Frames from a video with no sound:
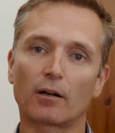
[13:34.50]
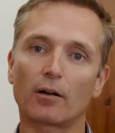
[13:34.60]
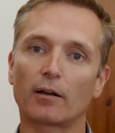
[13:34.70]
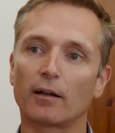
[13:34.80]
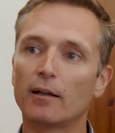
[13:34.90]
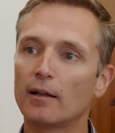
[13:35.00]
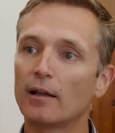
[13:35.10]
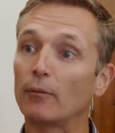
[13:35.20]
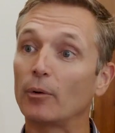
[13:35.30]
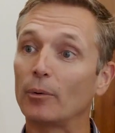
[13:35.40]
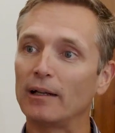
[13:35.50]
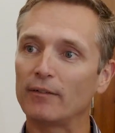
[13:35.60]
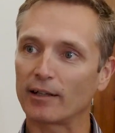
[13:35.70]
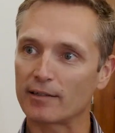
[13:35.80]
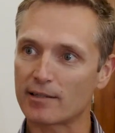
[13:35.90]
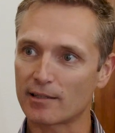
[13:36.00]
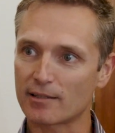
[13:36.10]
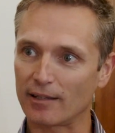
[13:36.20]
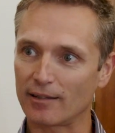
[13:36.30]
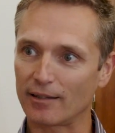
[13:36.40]
god. And we were leaving at six
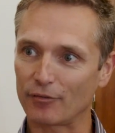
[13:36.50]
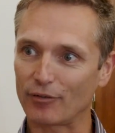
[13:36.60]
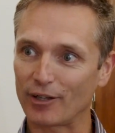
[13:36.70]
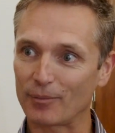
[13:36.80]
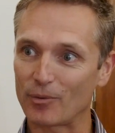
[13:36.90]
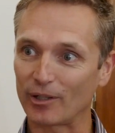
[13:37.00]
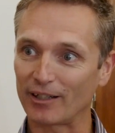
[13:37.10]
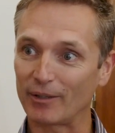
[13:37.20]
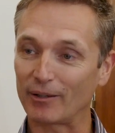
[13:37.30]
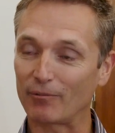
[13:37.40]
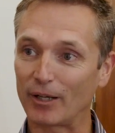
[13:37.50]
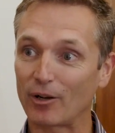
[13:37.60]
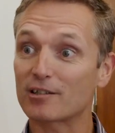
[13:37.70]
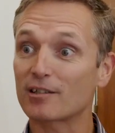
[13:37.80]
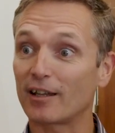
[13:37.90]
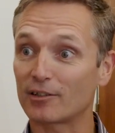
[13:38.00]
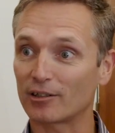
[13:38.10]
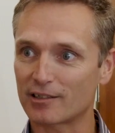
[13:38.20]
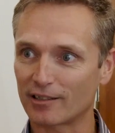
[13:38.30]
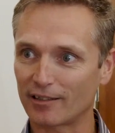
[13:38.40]
the, the, following morning, and we, we got to
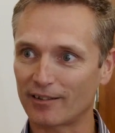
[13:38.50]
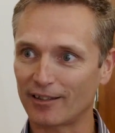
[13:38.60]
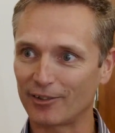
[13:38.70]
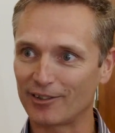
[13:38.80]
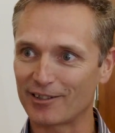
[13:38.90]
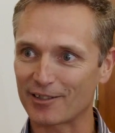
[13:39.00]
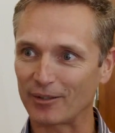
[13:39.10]
Antarctica, thank goodness.